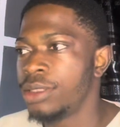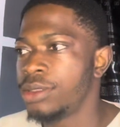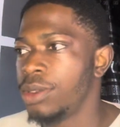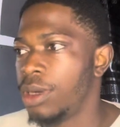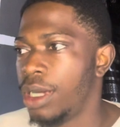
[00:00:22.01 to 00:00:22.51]

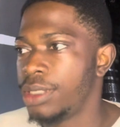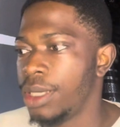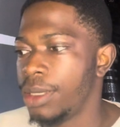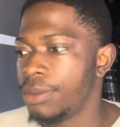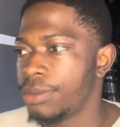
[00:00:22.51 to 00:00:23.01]
So
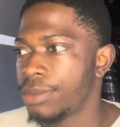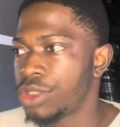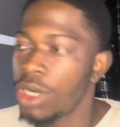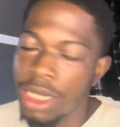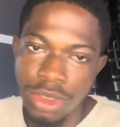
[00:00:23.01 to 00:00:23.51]
and I
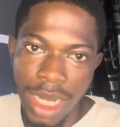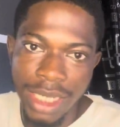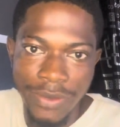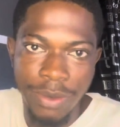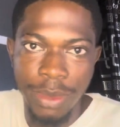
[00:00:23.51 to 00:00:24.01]
tried to
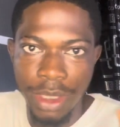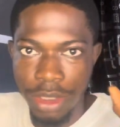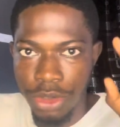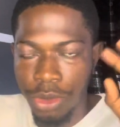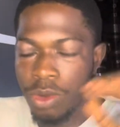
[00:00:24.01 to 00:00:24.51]
like give him
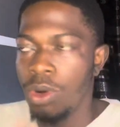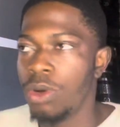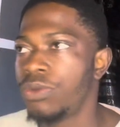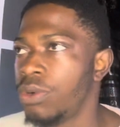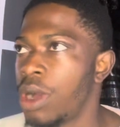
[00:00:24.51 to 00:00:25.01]
a clue of